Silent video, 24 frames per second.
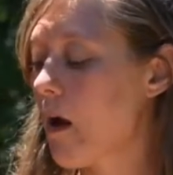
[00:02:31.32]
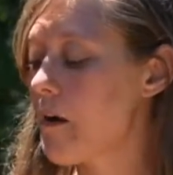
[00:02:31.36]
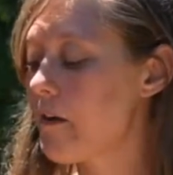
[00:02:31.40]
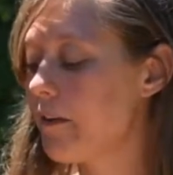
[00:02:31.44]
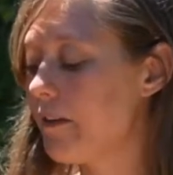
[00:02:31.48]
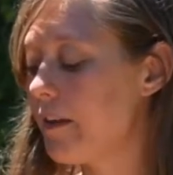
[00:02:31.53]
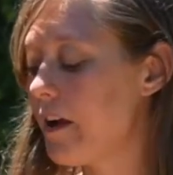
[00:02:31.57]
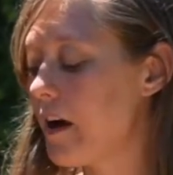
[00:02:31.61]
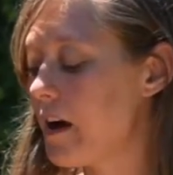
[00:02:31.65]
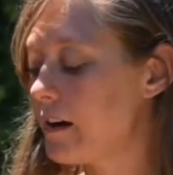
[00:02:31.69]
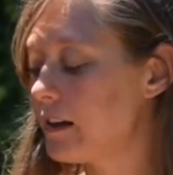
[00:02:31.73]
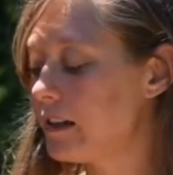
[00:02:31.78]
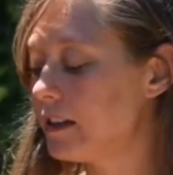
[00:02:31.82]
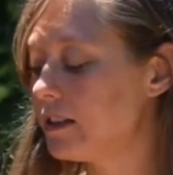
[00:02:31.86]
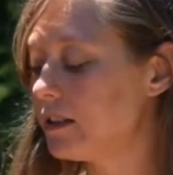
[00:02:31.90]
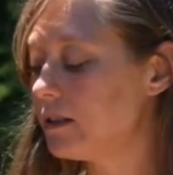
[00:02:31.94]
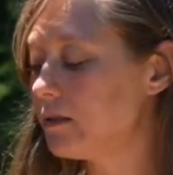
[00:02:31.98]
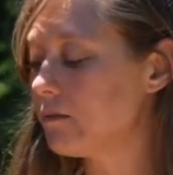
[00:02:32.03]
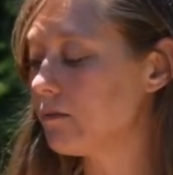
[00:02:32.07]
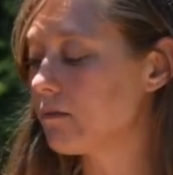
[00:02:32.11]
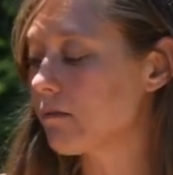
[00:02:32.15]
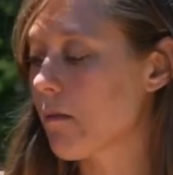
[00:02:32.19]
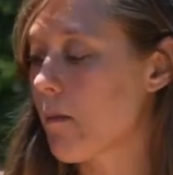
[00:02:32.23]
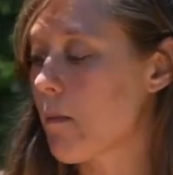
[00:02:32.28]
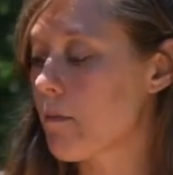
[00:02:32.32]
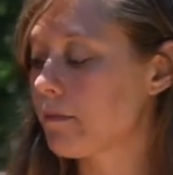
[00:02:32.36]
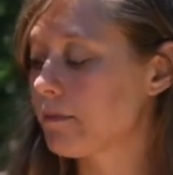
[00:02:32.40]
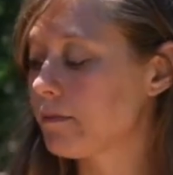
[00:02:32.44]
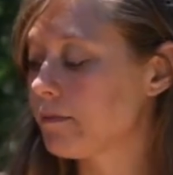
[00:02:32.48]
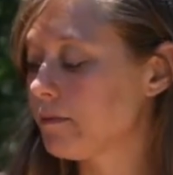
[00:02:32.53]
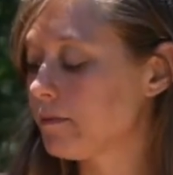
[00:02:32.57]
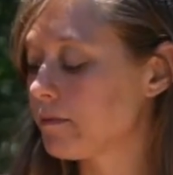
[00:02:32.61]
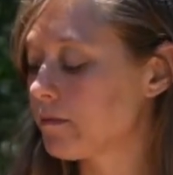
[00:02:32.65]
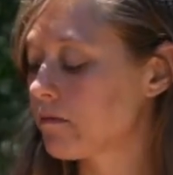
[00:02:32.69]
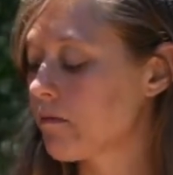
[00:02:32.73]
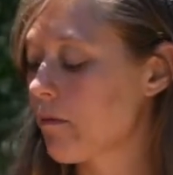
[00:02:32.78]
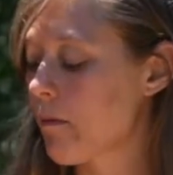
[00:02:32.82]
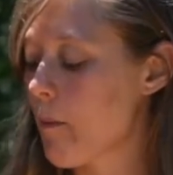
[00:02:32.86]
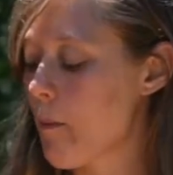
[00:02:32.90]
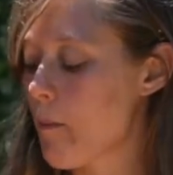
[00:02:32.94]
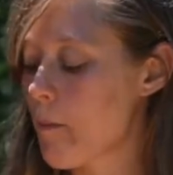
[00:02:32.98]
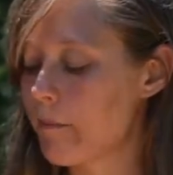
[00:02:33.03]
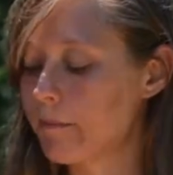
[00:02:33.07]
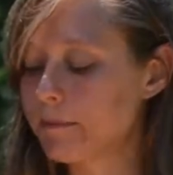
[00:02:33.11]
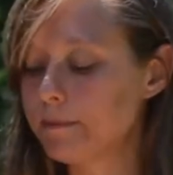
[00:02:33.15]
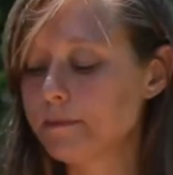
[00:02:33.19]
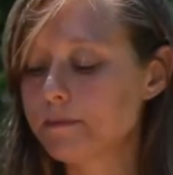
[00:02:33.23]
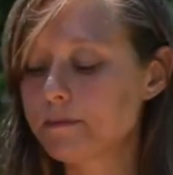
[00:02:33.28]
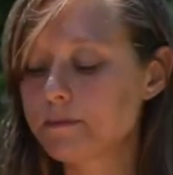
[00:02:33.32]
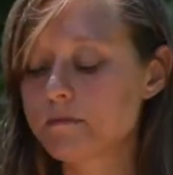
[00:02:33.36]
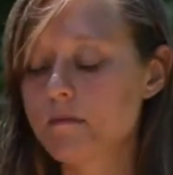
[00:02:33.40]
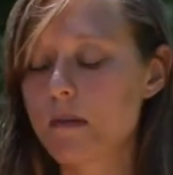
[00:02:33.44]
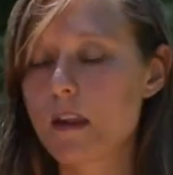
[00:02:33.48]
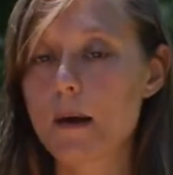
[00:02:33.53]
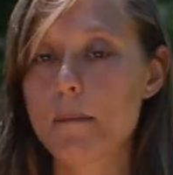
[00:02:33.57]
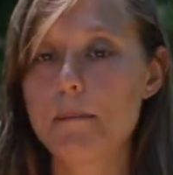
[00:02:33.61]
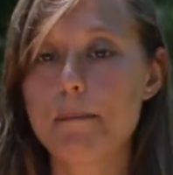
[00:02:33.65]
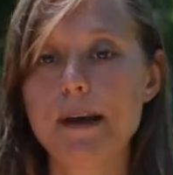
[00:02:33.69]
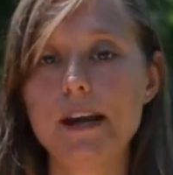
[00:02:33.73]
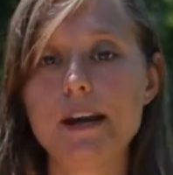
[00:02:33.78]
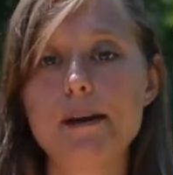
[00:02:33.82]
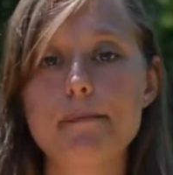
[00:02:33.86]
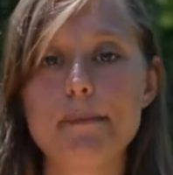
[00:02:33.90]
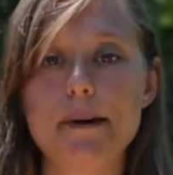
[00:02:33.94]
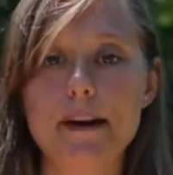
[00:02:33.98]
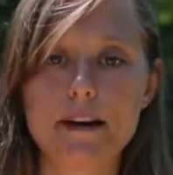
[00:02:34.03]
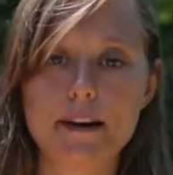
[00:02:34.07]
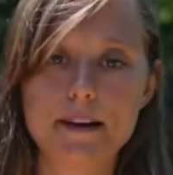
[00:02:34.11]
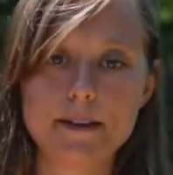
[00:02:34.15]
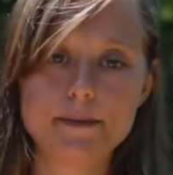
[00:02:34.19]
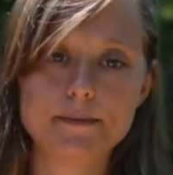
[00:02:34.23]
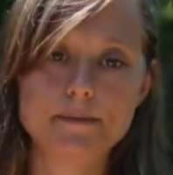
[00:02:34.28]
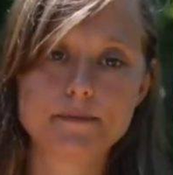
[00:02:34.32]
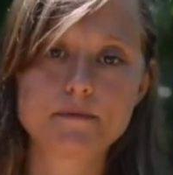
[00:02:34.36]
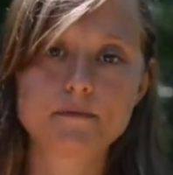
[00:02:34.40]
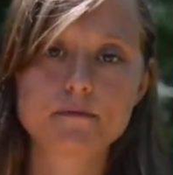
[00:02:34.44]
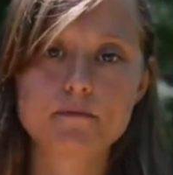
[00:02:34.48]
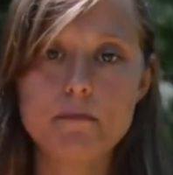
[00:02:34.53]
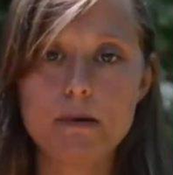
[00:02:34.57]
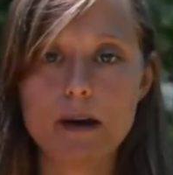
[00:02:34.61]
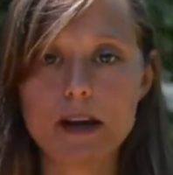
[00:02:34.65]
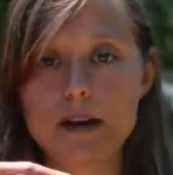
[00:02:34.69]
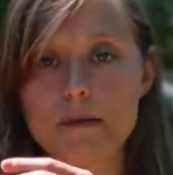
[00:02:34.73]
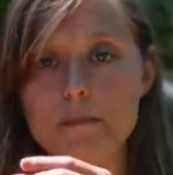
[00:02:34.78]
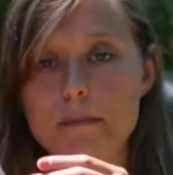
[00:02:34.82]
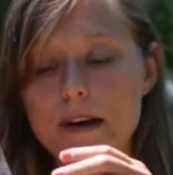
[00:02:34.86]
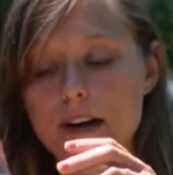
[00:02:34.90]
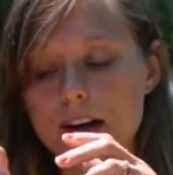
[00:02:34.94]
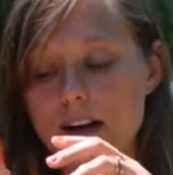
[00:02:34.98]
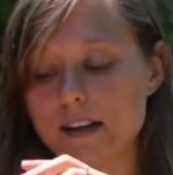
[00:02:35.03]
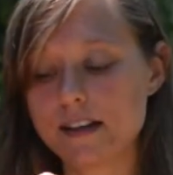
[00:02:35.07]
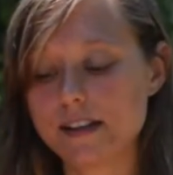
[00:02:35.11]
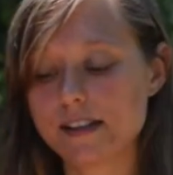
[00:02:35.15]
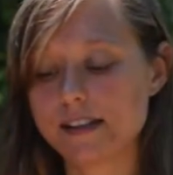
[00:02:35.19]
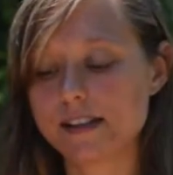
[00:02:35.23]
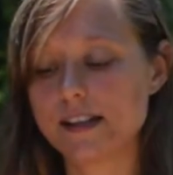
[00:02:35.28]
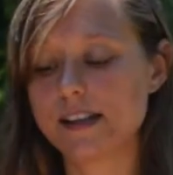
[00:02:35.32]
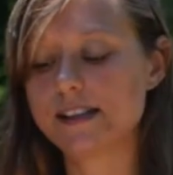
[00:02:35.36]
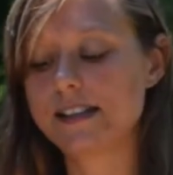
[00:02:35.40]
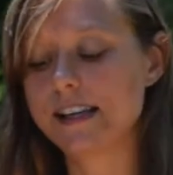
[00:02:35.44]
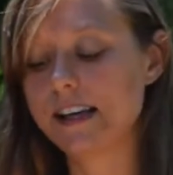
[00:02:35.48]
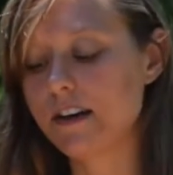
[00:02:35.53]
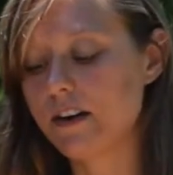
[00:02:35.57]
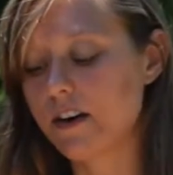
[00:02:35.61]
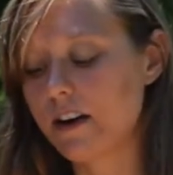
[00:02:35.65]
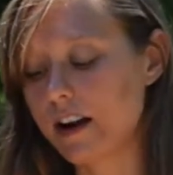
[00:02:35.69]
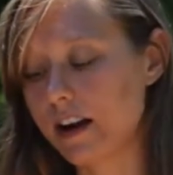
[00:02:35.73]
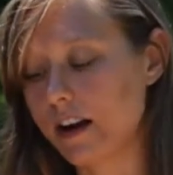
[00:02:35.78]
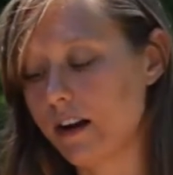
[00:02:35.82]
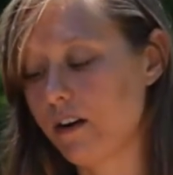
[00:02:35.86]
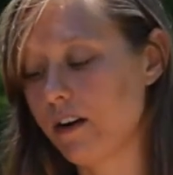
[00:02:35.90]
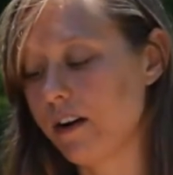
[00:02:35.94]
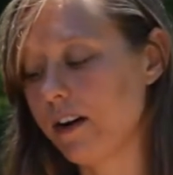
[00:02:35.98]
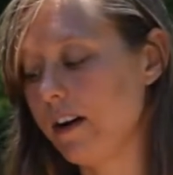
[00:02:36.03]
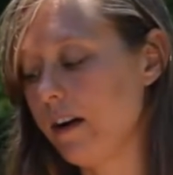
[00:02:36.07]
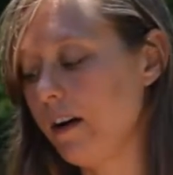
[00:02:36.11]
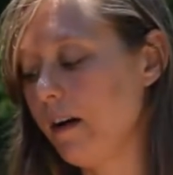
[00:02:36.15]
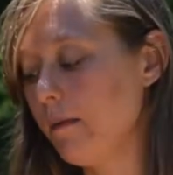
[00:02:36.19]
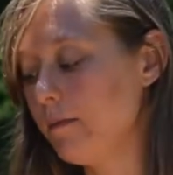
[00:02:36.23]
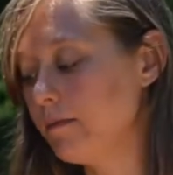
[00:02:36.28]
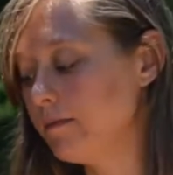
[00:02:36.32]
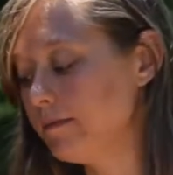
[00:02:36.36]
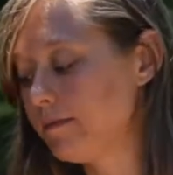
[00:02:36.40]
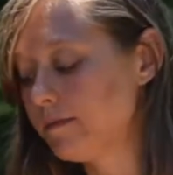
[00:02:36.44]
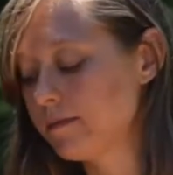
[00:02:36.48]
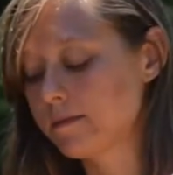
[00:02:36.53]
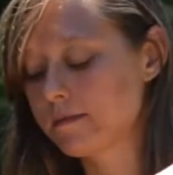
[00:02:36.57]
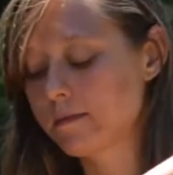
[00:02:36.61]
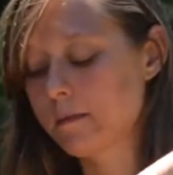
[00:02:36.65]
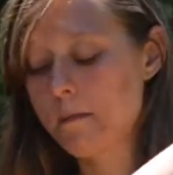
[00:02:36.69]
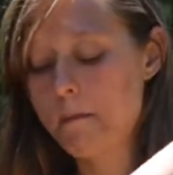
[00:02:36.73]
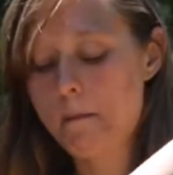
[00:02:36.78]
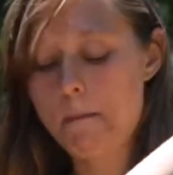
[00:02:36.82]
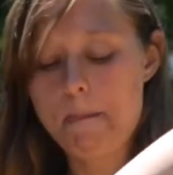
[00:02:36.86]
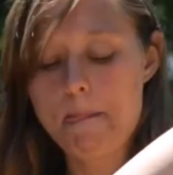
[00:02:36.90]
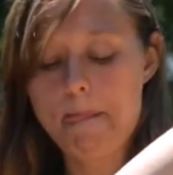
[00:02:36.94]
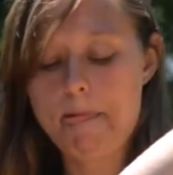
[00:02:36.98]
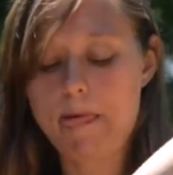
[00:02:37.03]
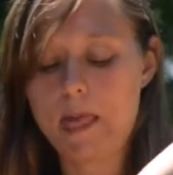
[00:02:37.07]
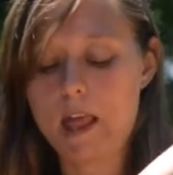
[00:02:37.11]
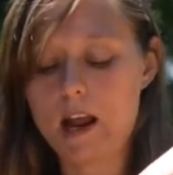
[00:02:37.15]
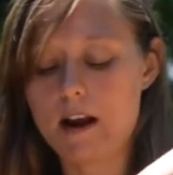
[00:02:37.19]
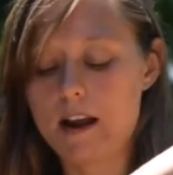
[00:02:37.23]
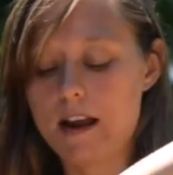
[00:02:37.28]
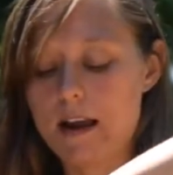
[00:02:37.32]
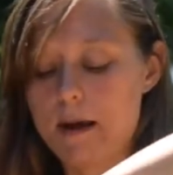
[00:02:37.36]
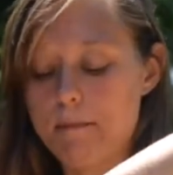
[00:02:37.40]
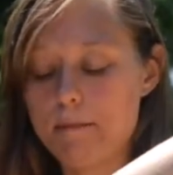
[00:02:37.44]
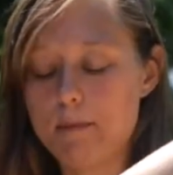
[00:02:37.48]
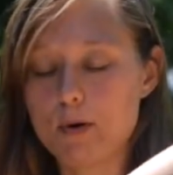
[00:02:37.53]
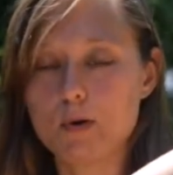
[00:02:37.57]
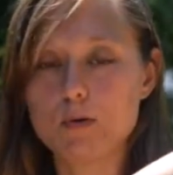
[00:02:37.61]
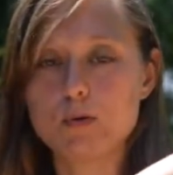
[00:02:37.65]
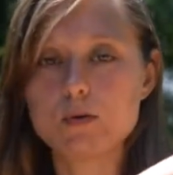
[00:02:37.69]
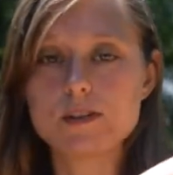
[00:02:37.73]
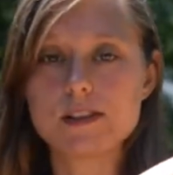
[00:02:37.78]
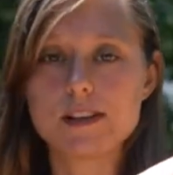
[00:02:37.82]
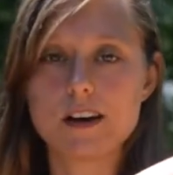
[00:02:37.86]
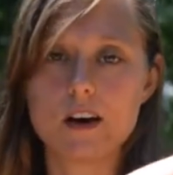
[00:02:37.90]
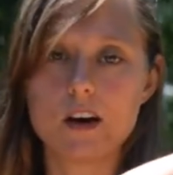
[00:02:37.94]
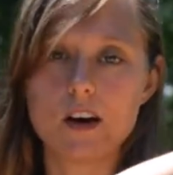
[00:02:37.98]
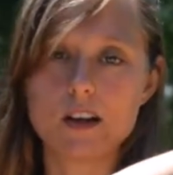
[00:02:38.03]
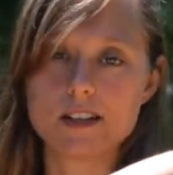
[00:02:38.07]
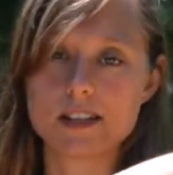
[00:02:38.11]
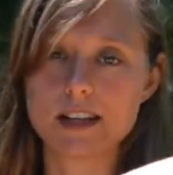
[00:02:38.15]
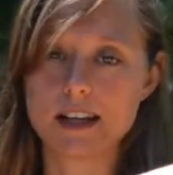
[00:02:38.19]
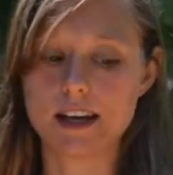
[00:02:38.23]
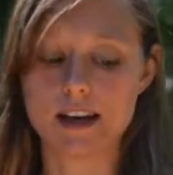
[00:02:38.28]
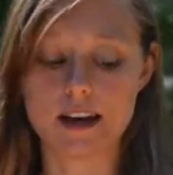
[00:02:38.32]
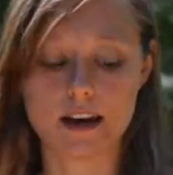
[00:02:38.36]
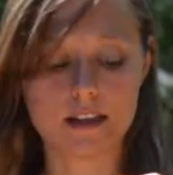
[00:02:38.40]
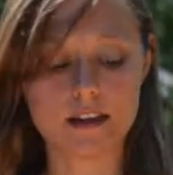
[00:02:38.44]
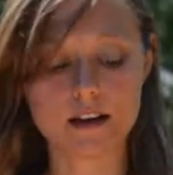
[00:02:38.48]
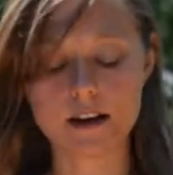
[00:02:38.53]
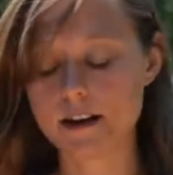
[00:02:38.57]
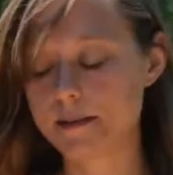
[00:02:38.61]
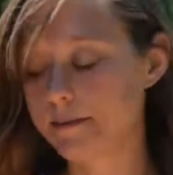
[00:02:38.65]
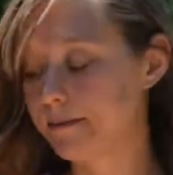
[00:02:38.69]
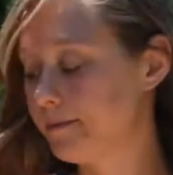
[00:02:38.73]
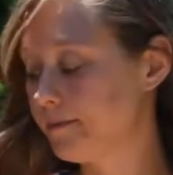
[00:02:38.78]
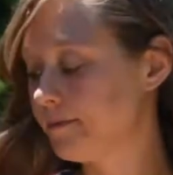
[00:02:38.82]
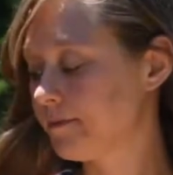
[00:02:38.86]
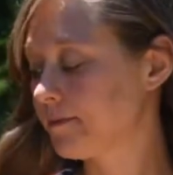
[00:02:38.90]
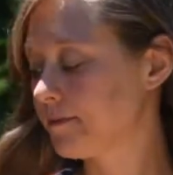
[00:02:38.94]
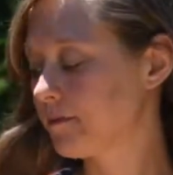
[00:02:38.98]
And then peanut butter. Peanut butter is the secret ingredient. It pulls it all together.